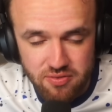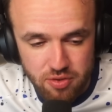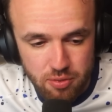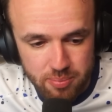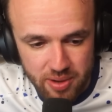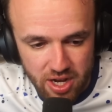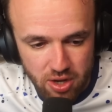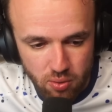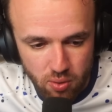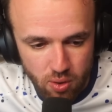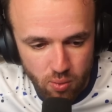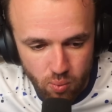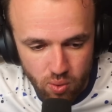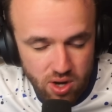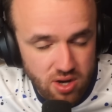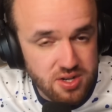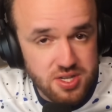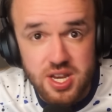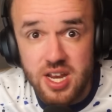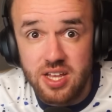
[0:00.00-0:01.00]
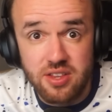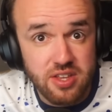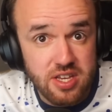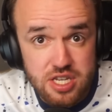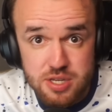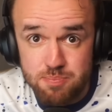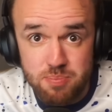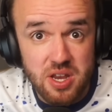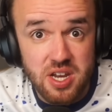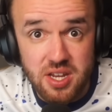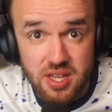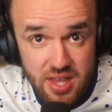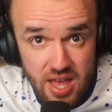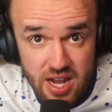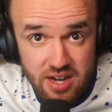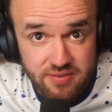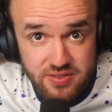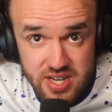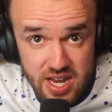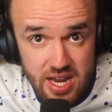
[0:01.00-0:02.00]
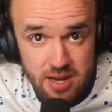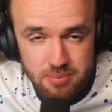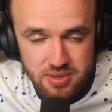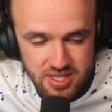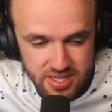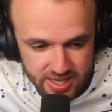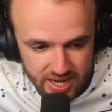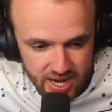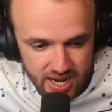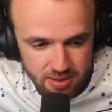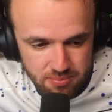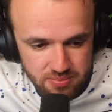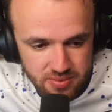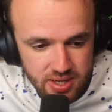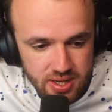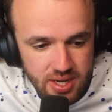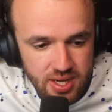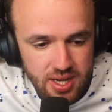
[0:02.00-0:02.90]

For better or worse, I at least spend a lot of time in the game.